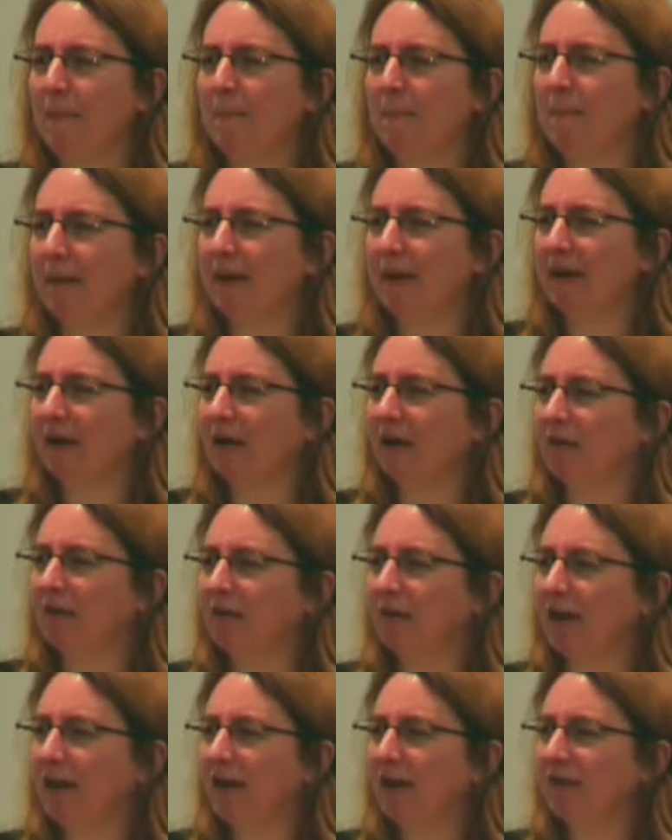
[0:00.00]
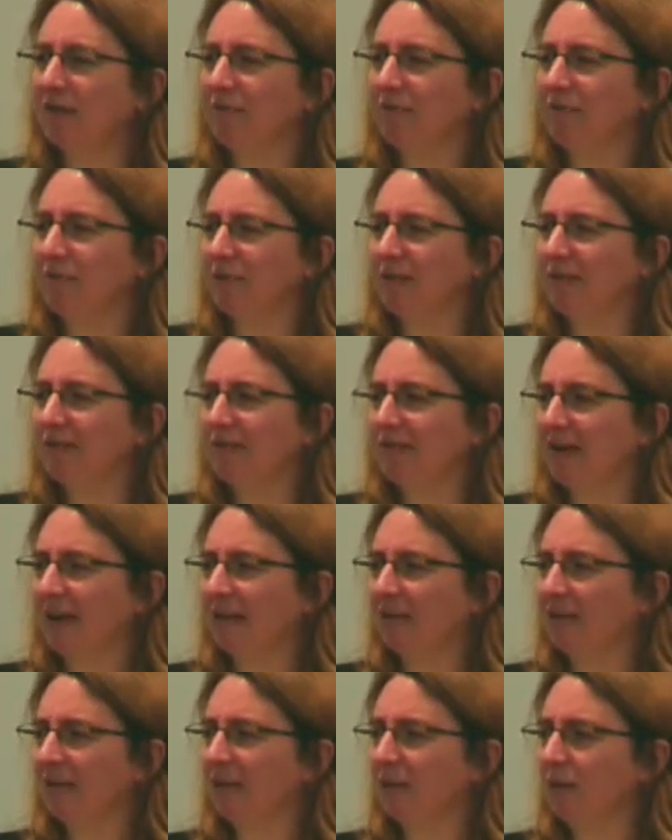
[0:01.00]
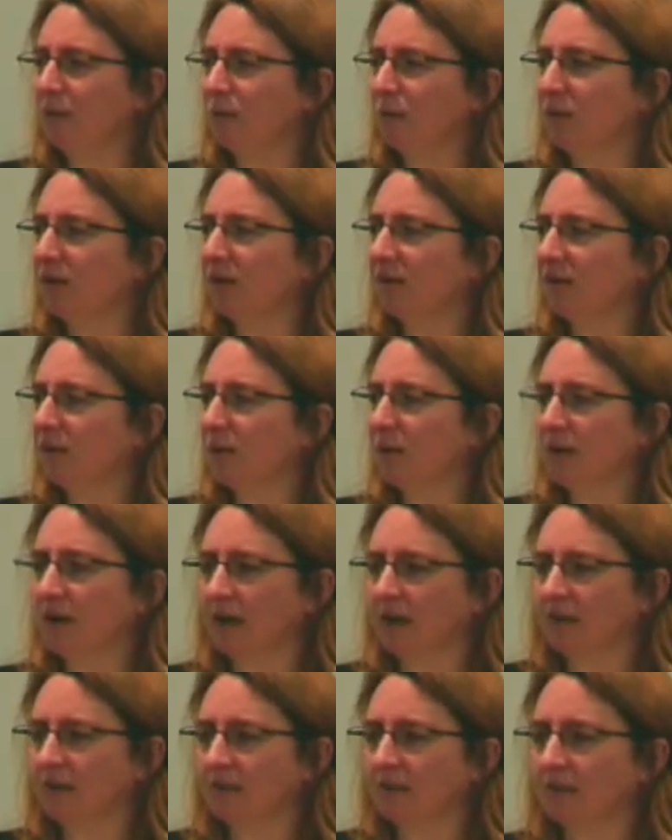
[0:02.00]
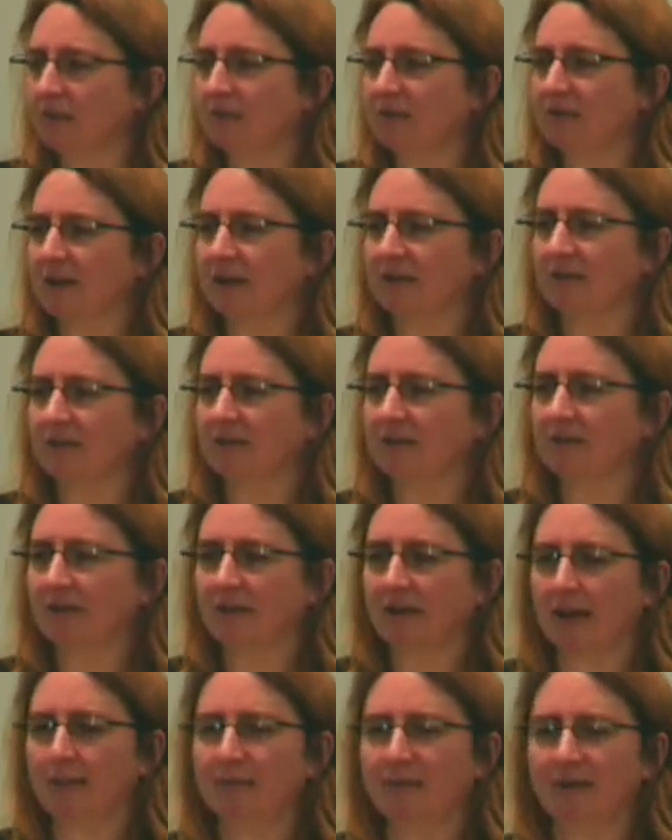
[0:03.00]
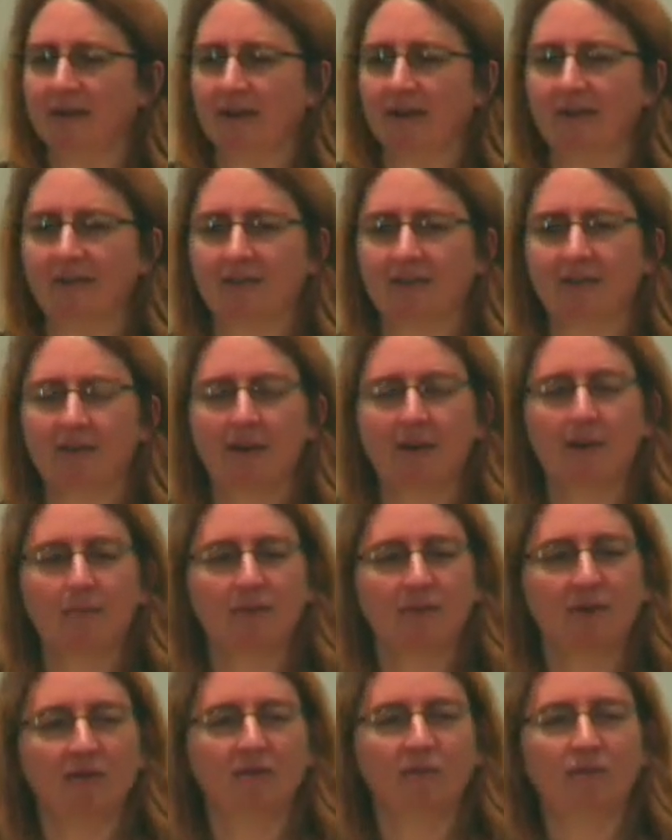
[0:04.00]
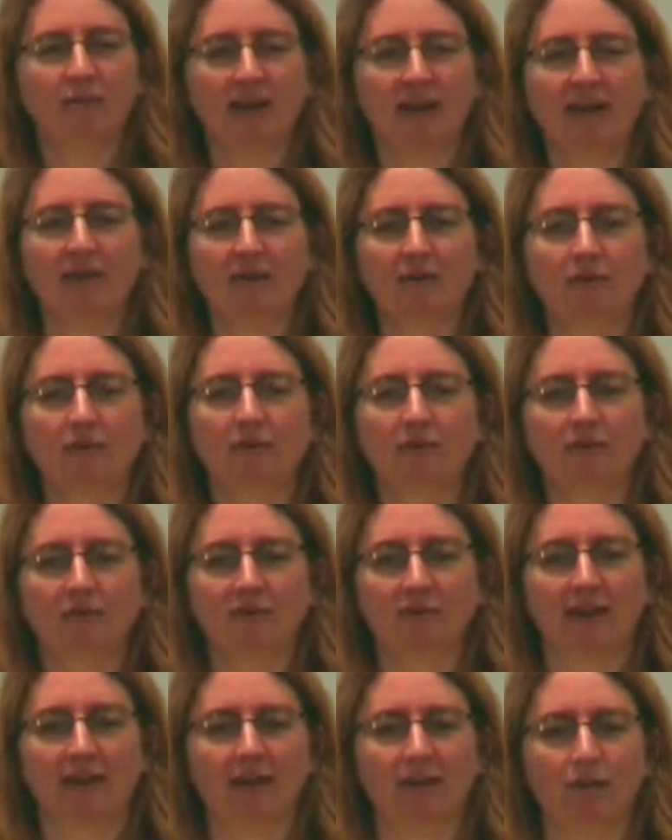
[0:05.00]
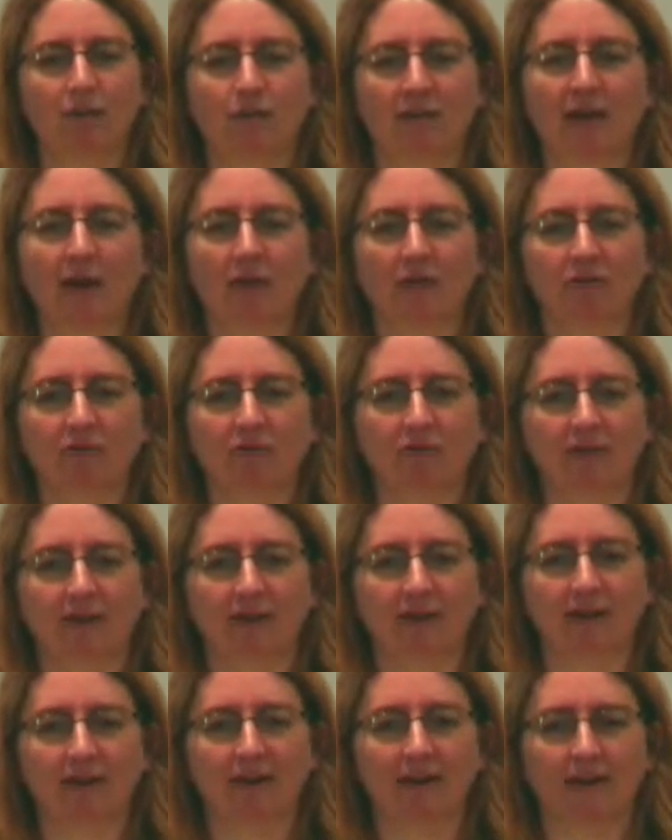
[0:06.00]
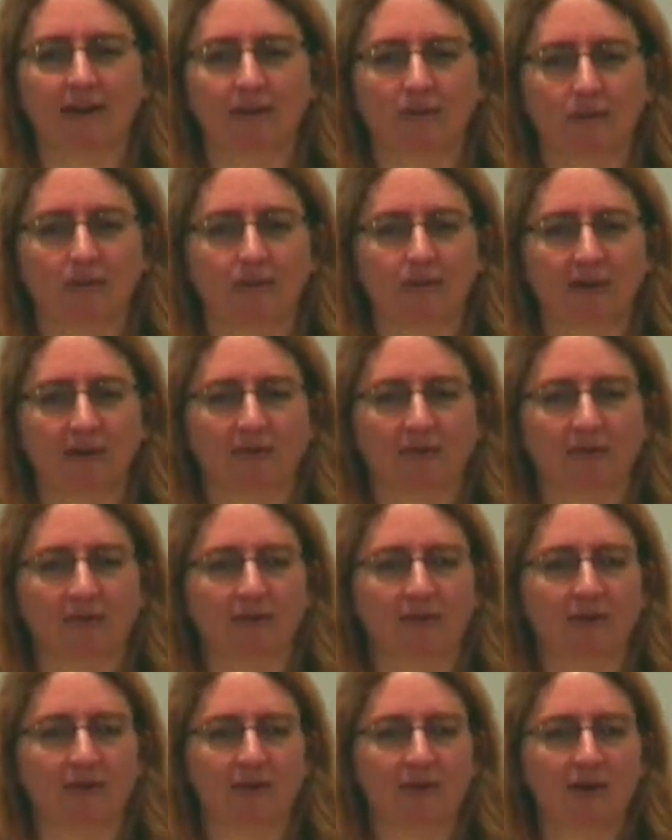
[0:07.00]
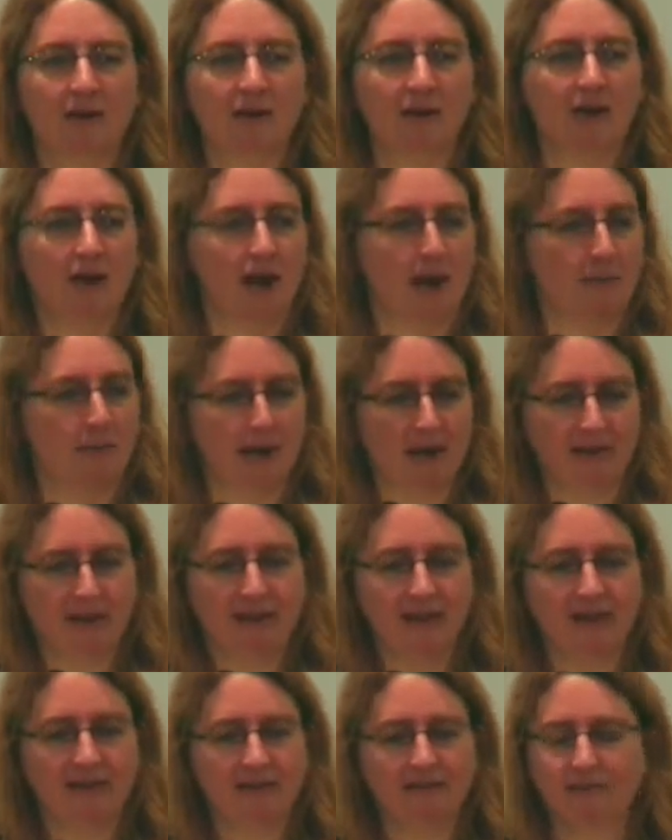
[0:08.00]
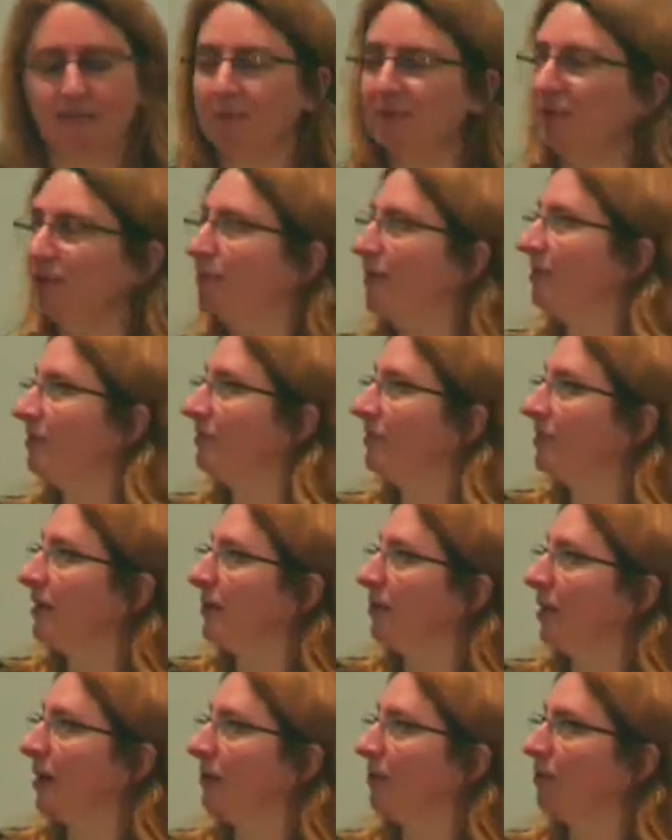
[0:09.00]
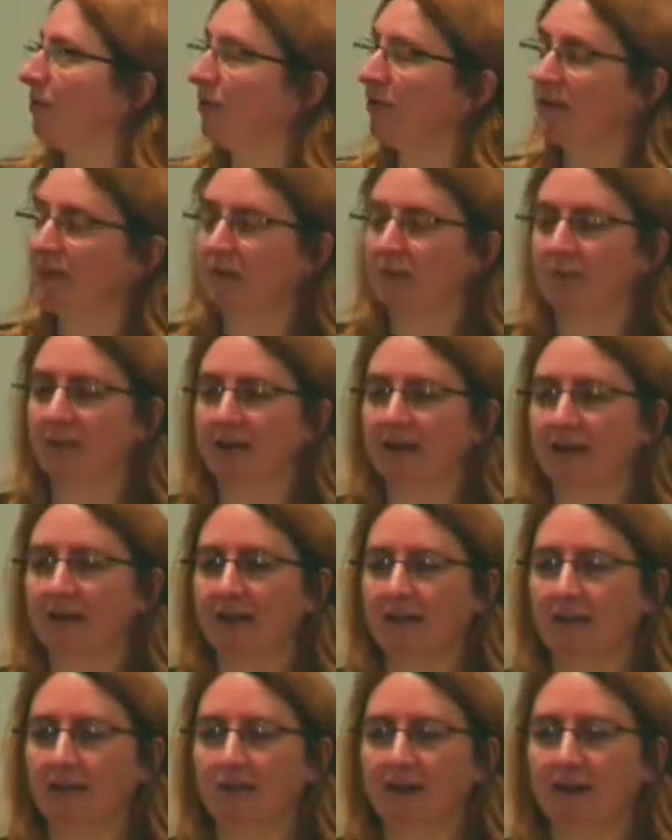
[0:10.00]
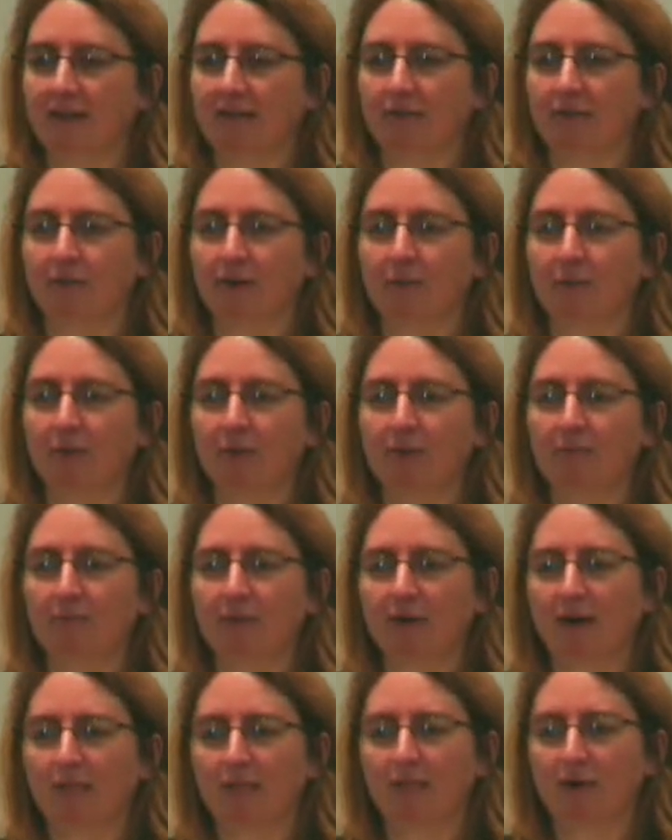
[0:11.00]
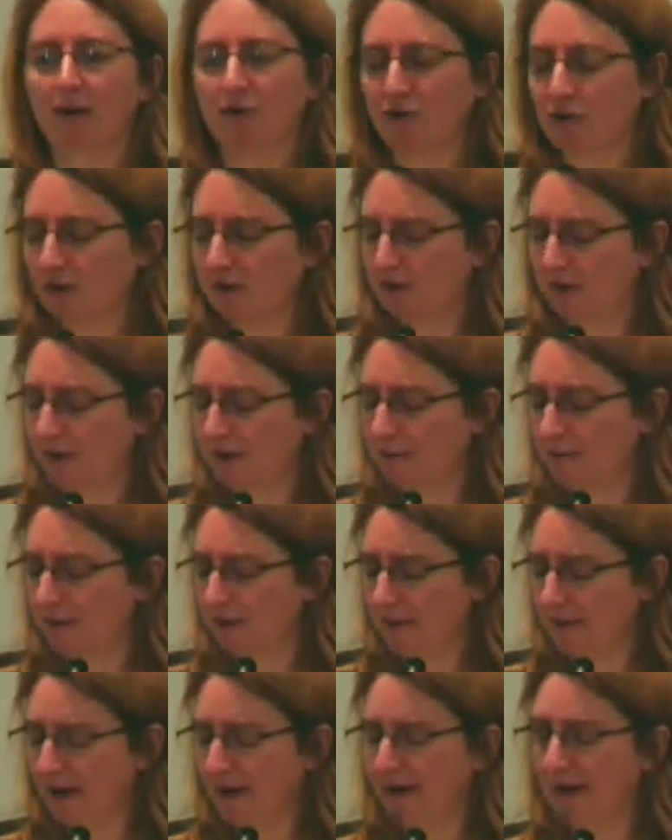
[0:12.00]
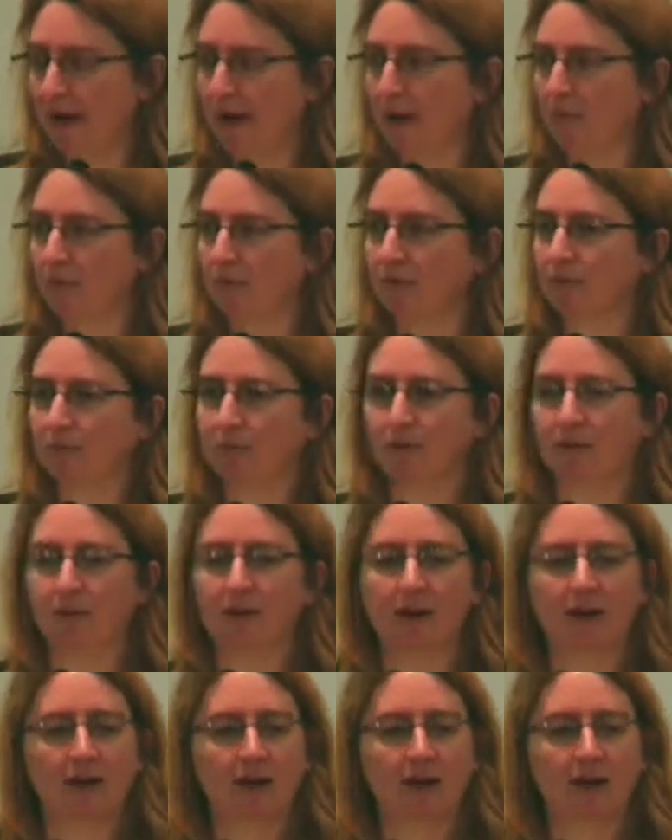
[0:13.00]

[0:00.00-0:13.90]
but a lot of really fascinating work is going on in geosciences and climate scientists because you can't do your science without sharing data in those spaces. And then, as Peter mentioned, I'm currently running an international networking program, so I'll talk a little bit about how we're